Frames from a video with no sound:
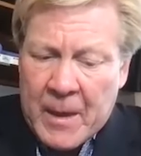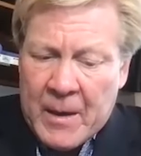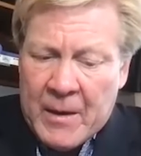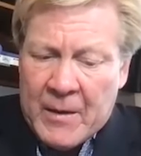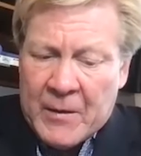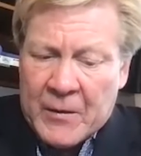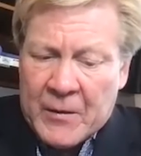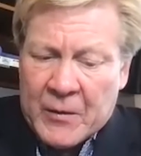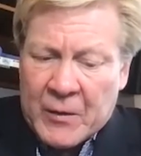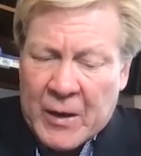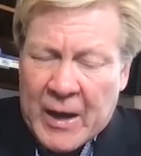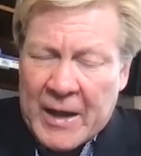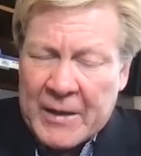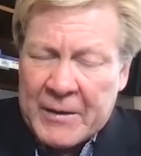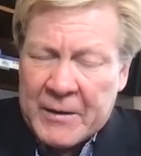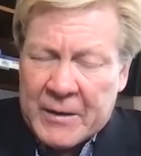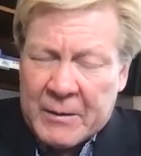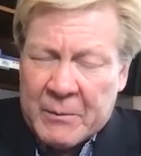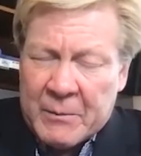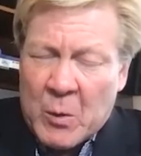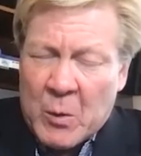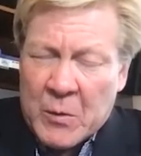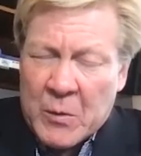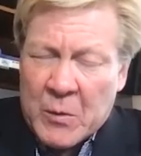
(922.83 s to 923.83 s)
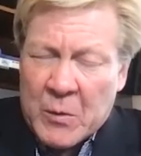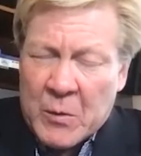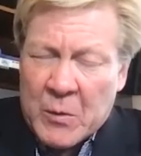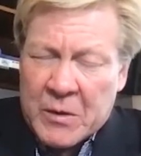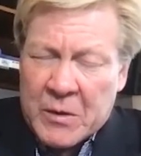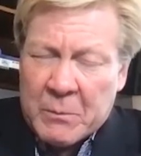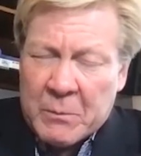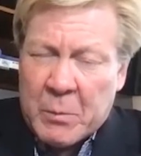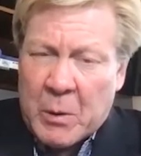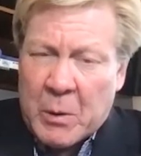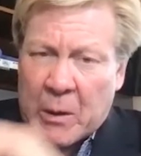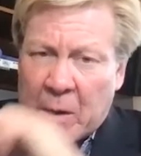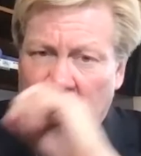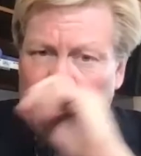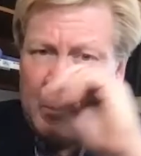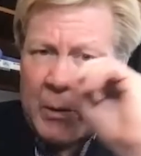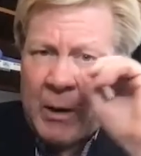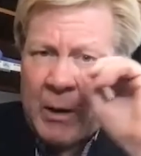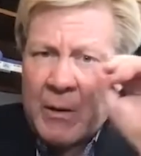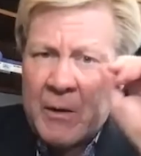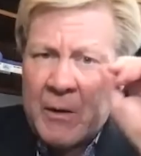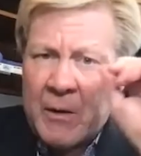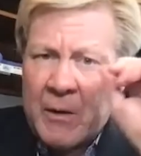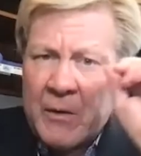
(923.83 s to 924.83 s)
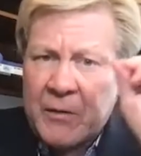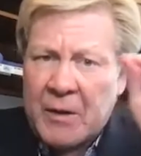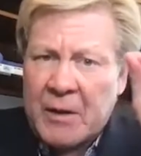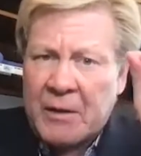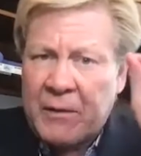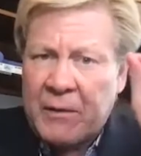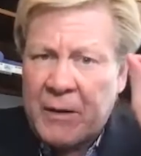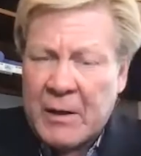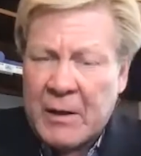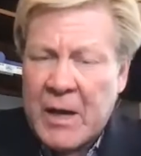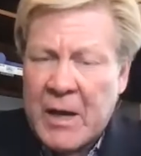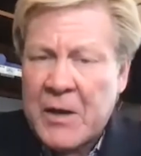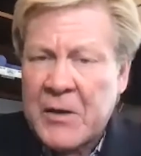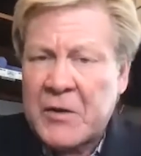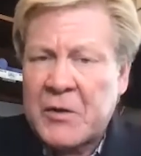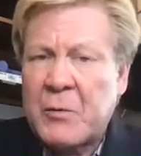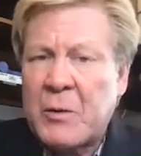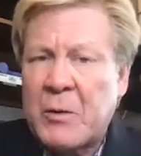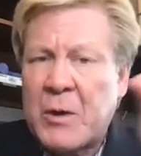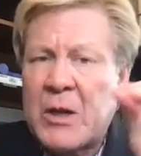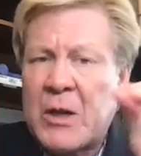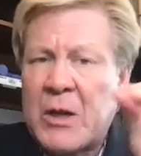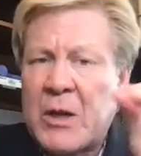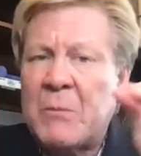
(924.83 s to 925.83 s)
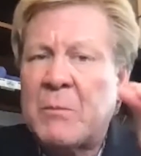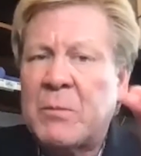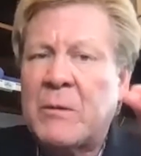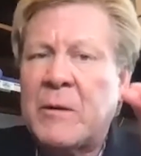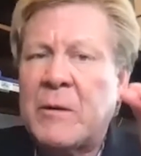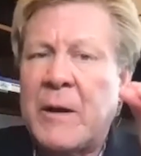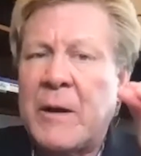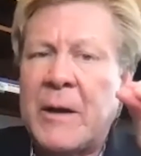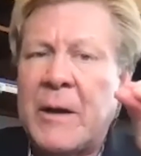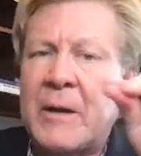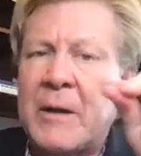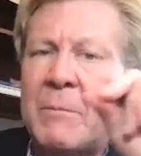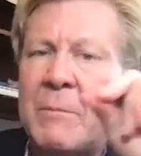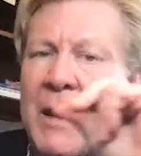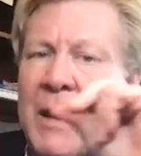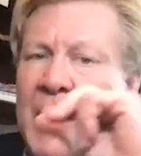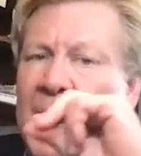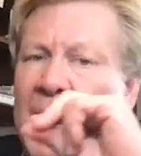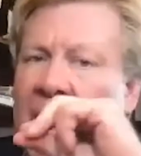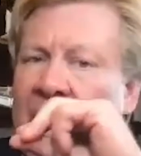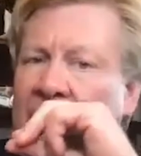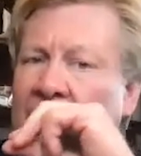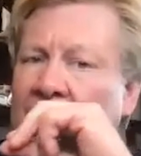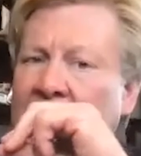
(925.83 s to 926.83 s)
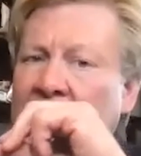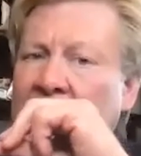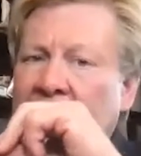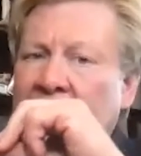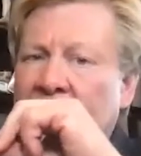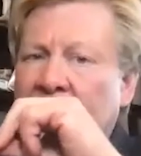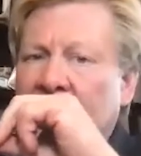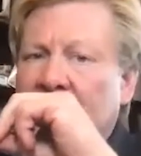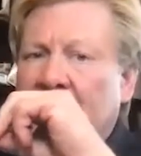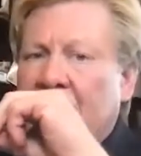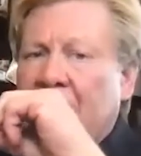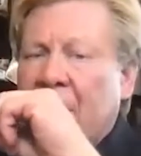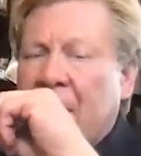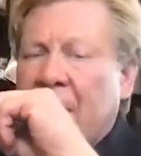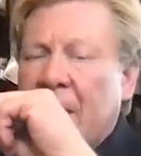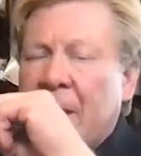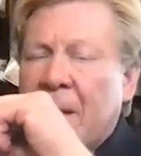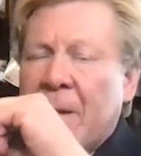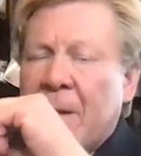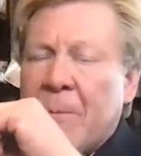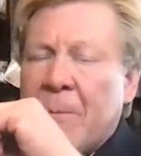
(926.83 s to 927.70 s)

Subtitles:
So that's the most important part, is that the history completed by the